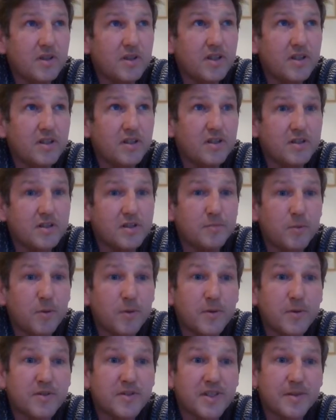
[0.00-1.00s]

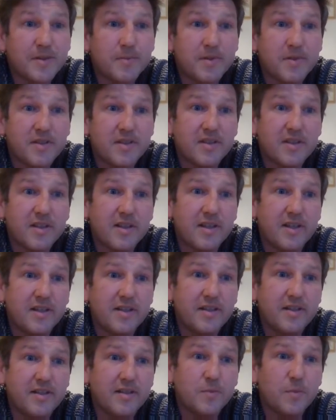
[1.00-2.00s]
supporterships
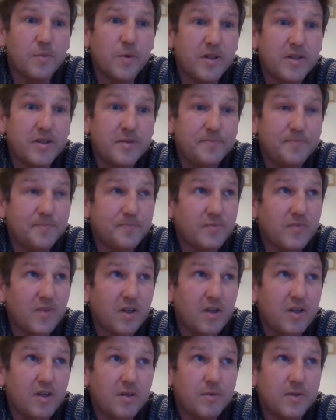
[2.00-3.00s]
is one,
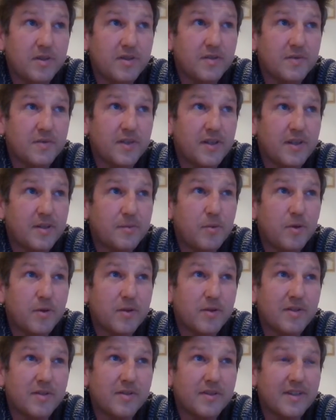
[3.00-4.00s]
which is very
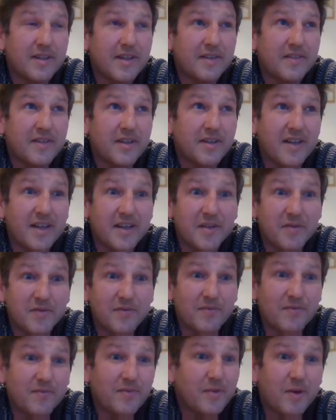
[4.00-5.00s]
important.
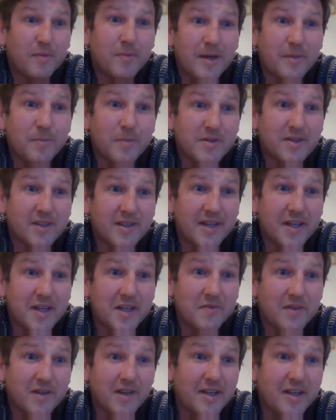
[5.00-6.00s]
Our members are kind
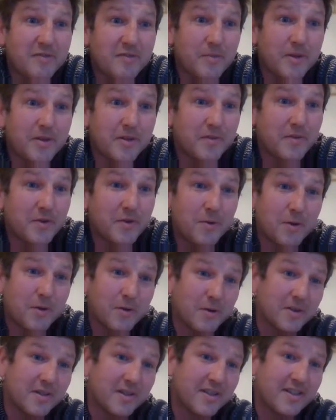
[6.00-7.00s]
of the lifeblood of the whole
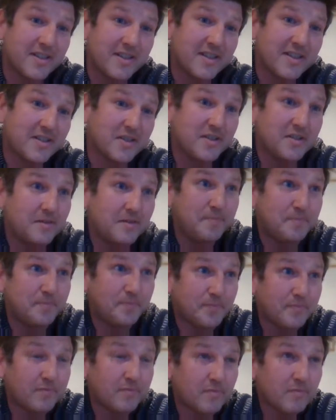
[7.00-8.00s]
organization.
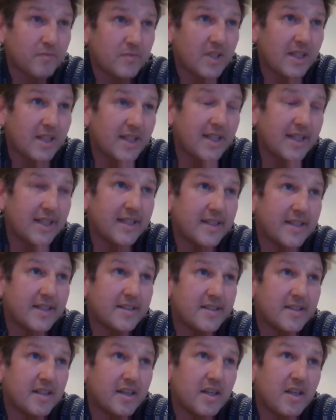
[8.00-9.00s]

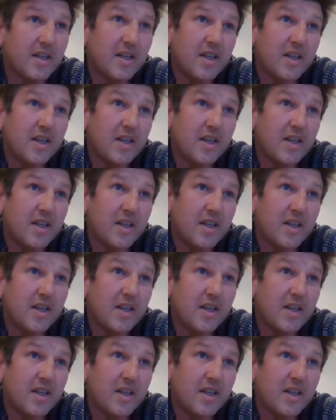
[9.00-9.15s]
And